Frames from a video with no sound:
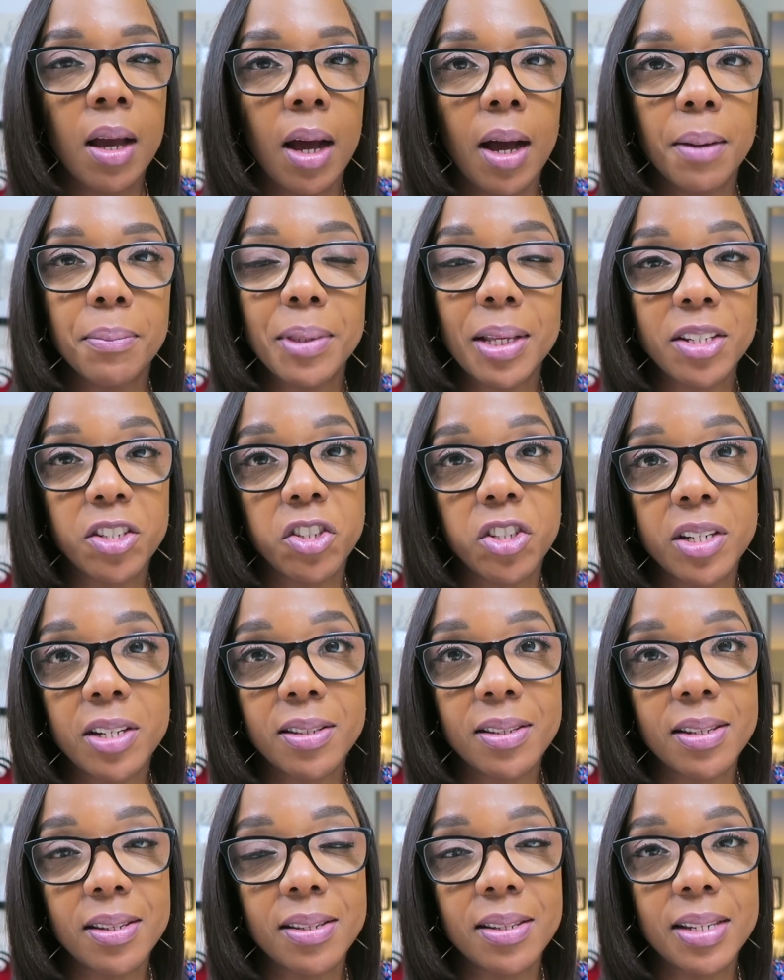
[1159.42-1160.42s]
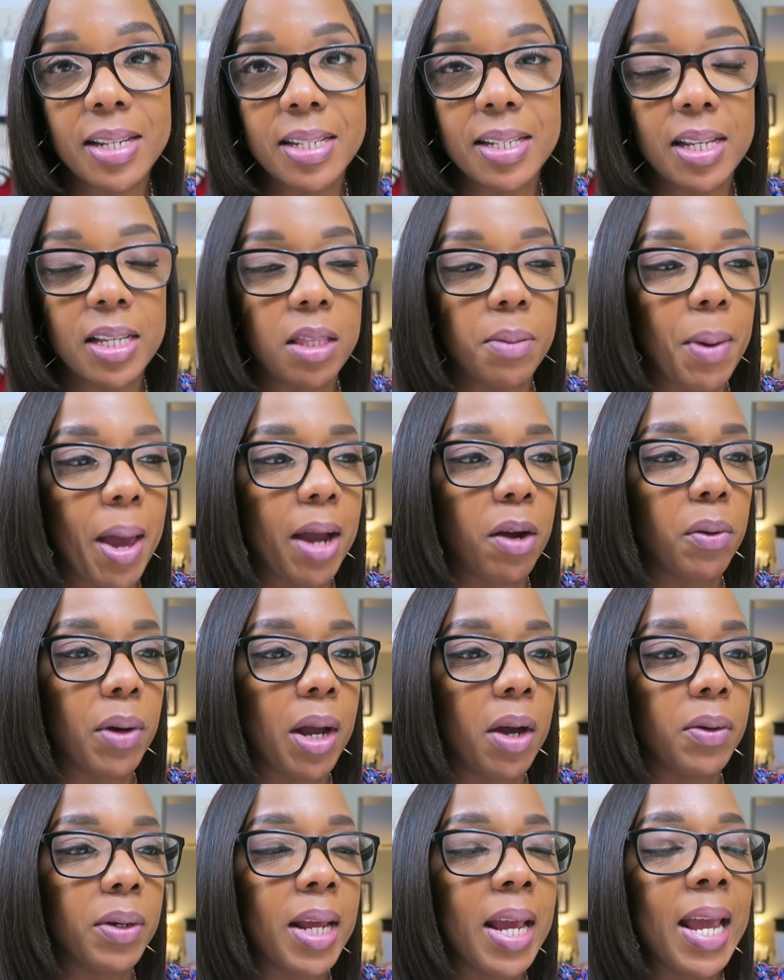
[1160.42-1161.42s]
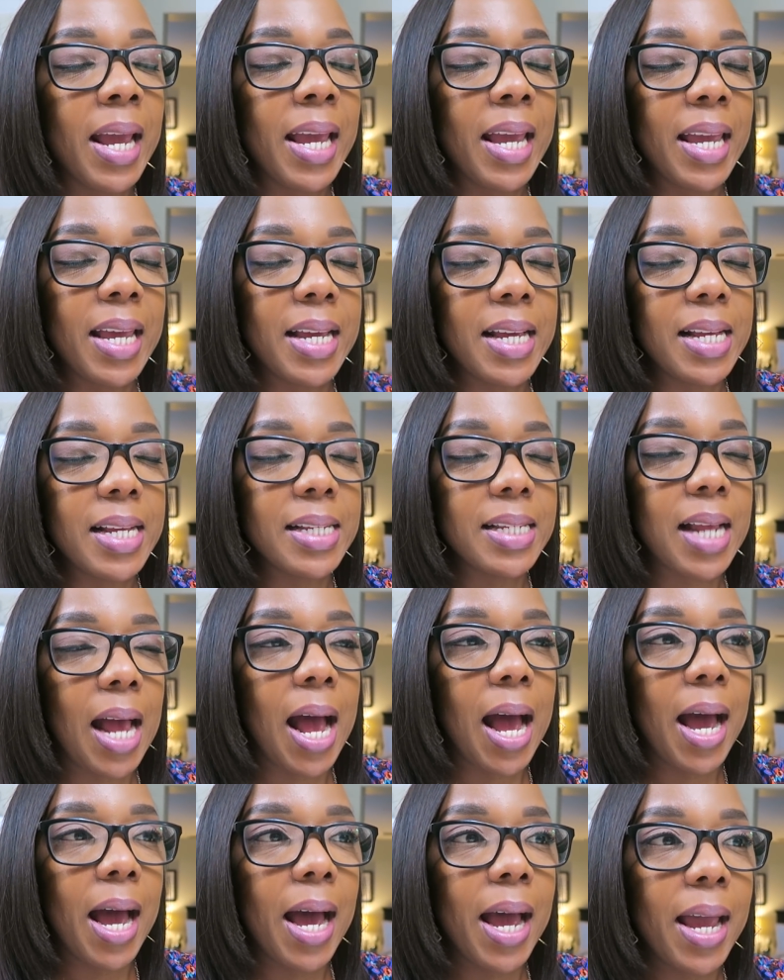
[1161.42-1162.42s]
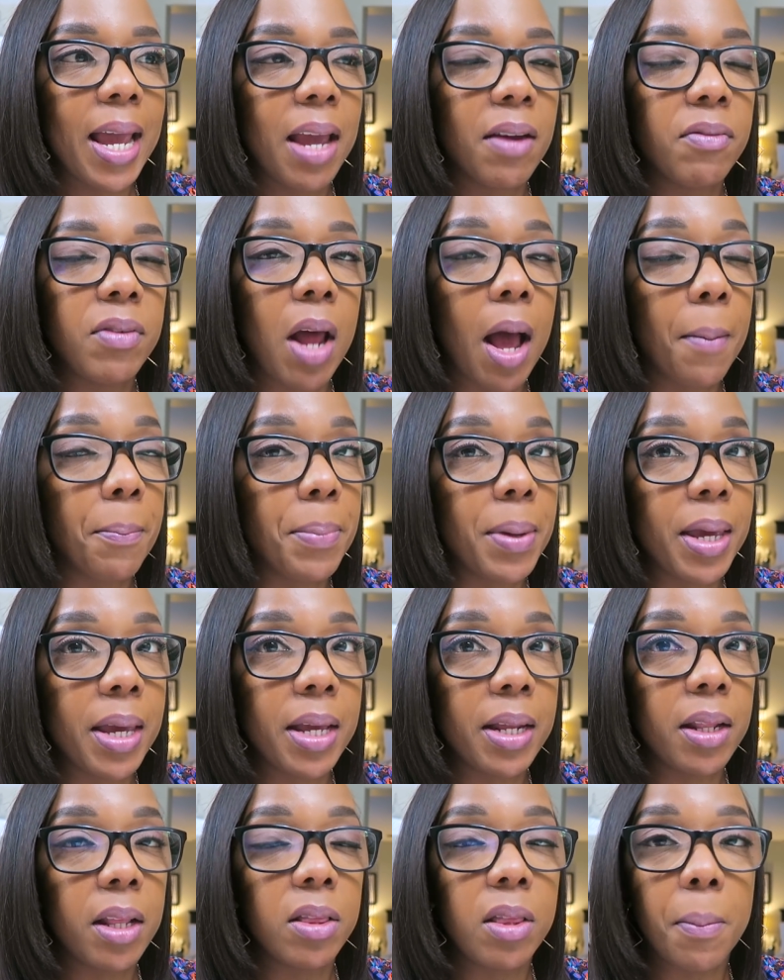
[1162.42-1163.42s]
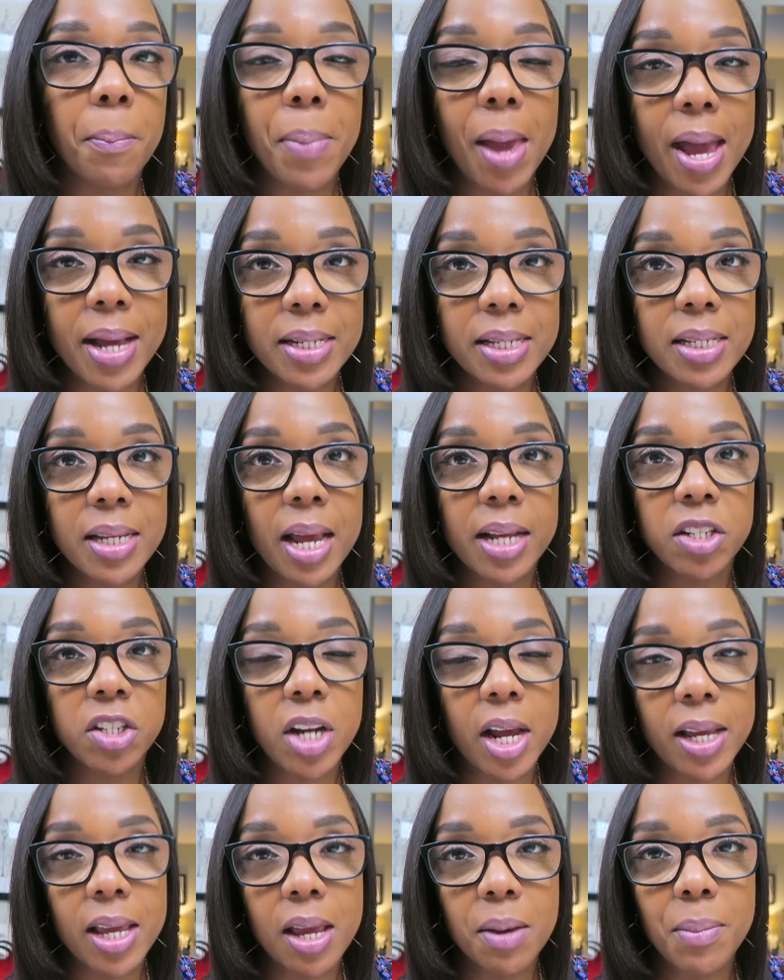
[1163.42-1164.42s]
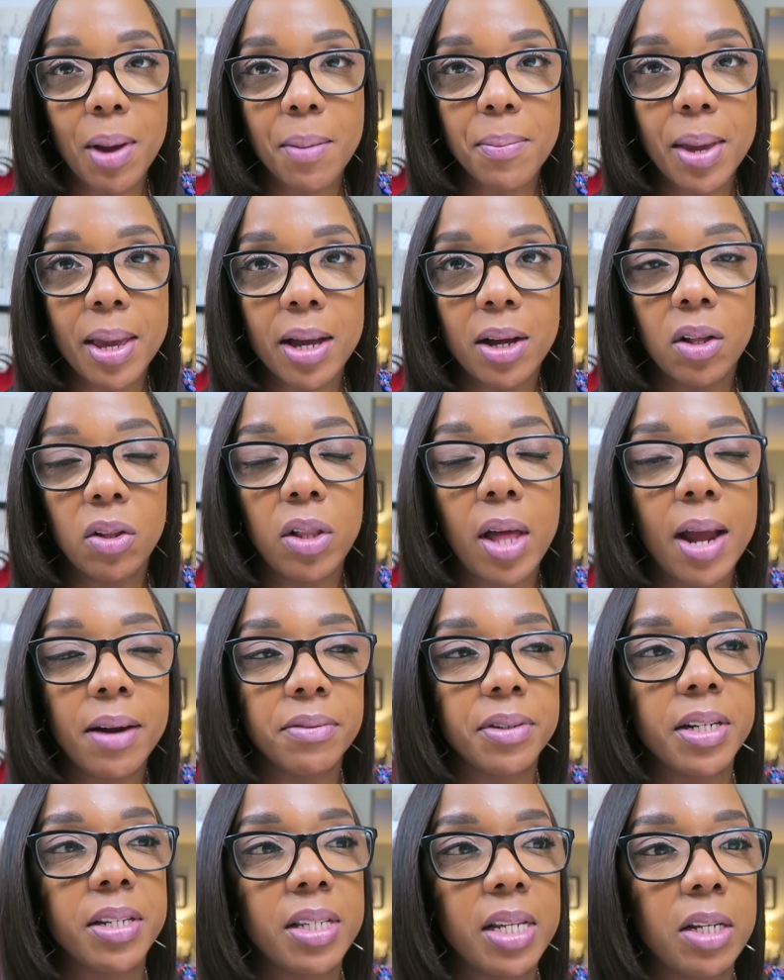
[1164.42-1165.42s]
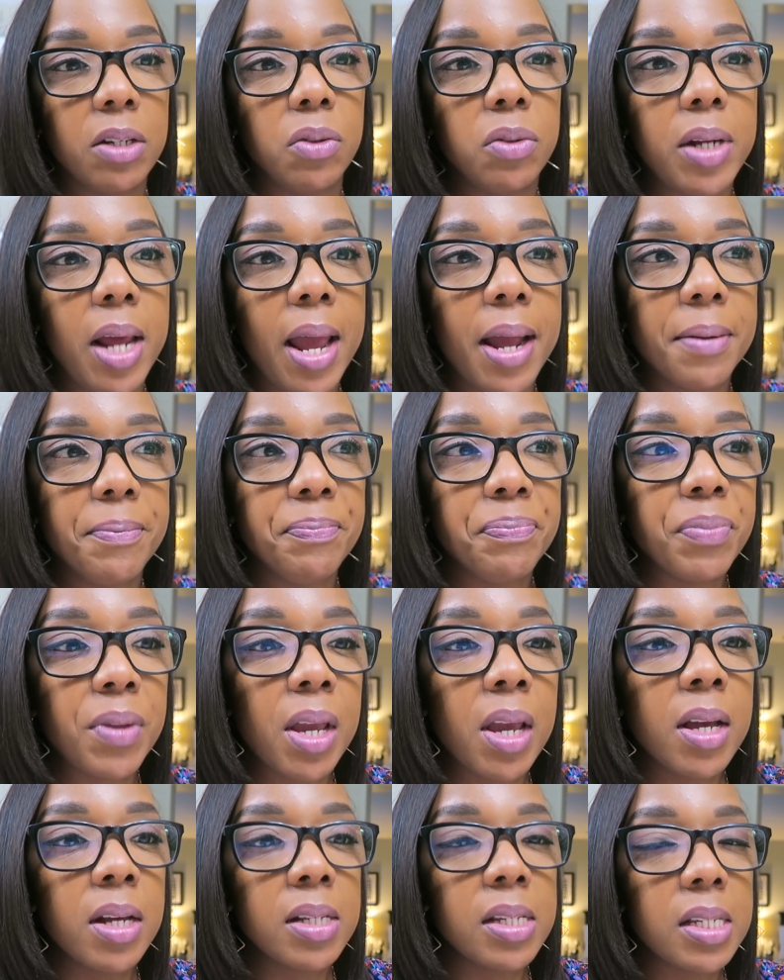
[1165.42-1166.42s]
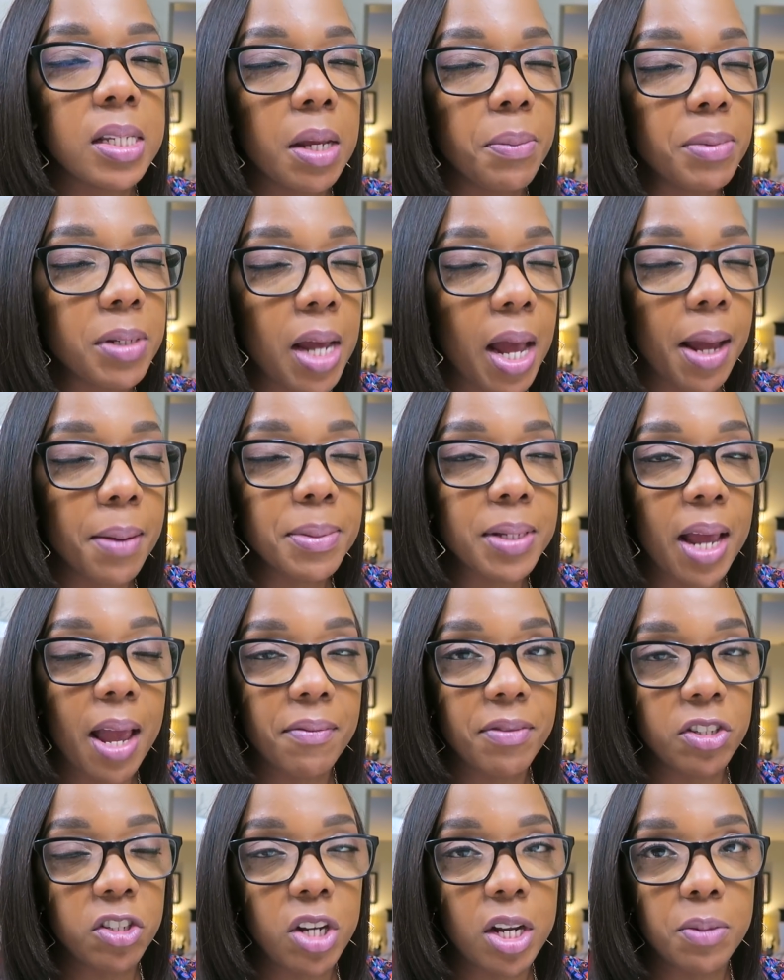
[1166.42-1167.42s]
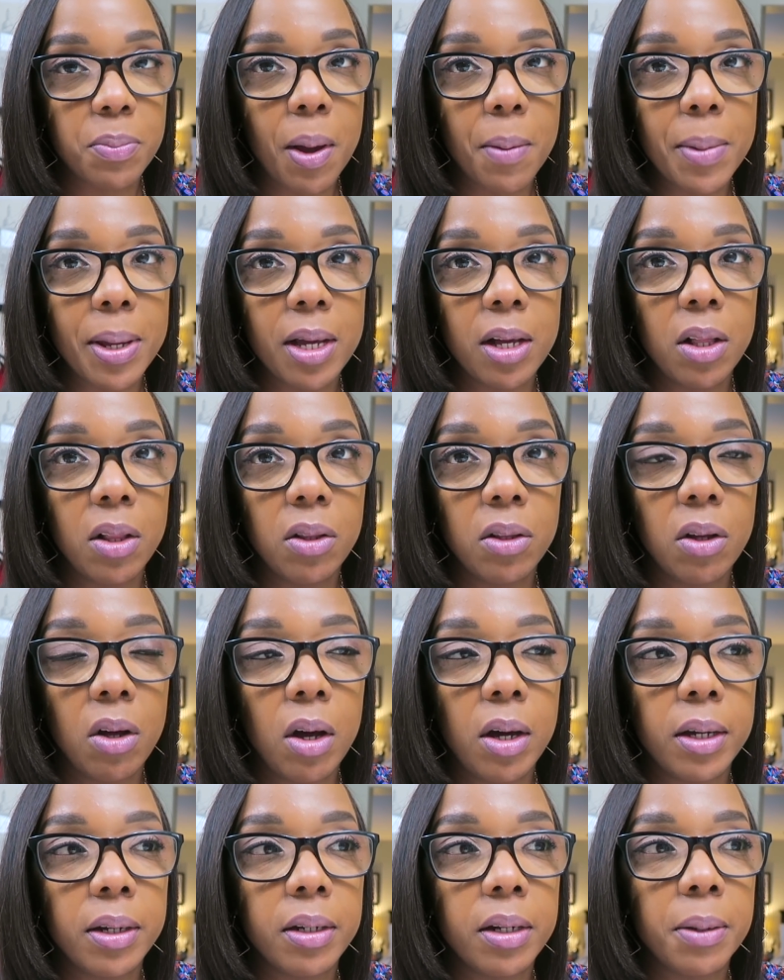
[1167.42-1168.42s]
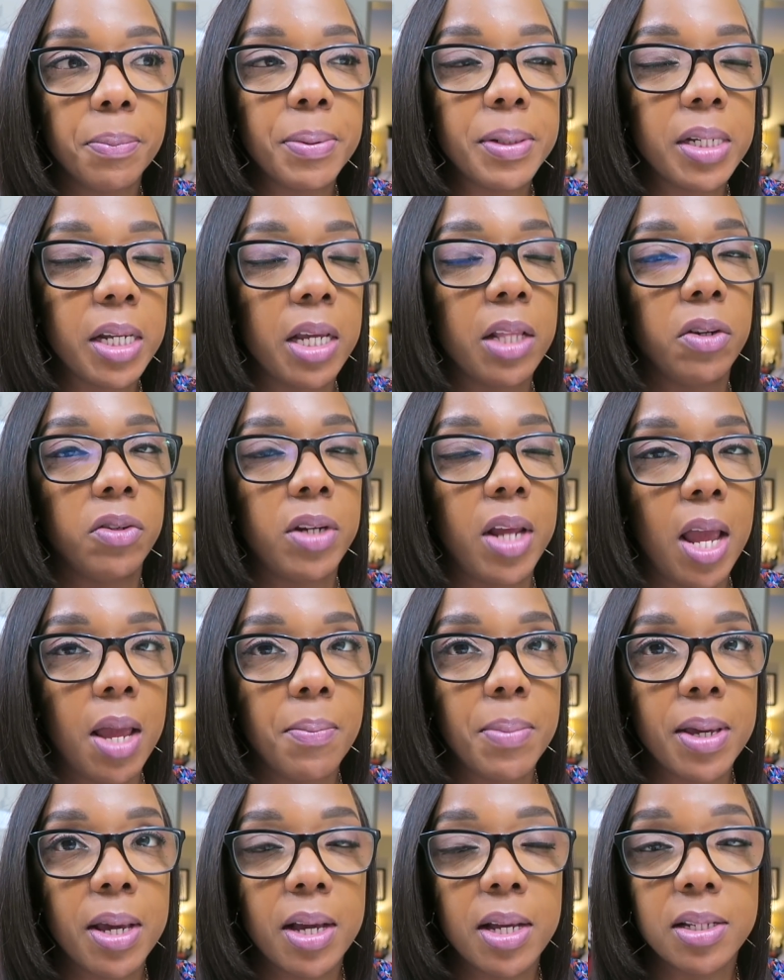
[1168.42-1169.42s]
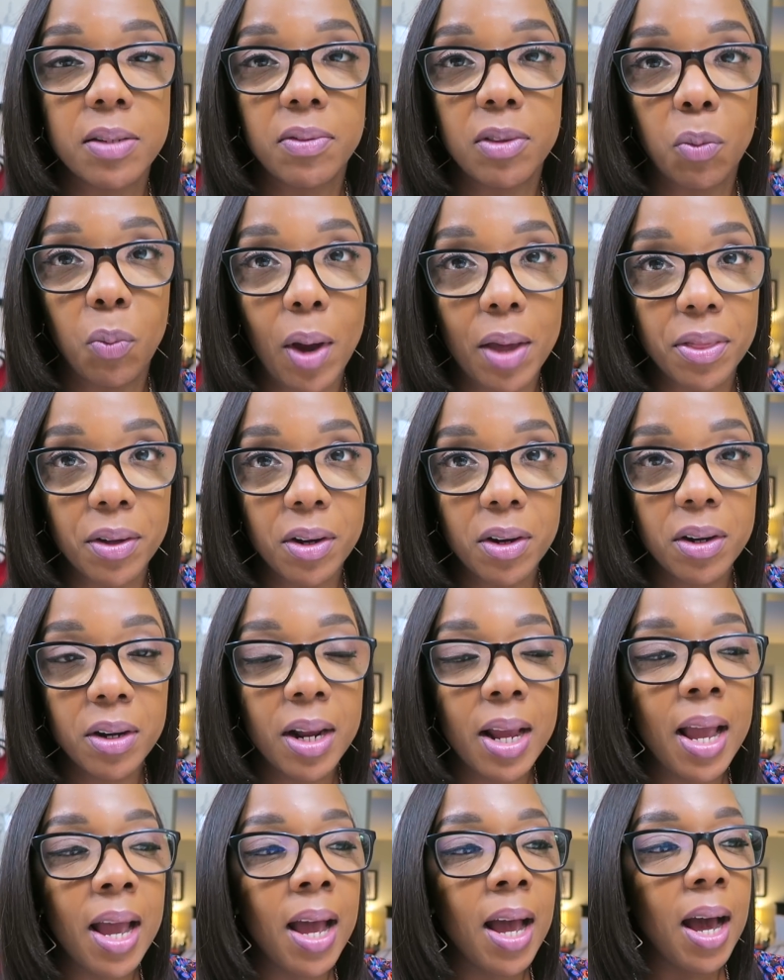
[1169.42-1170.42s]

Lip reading: That Shinnis is sneezing in the background, is I have not been the best at checking my mail every single day. Sometimes I haven't checked my mail on a particular day because of the weather.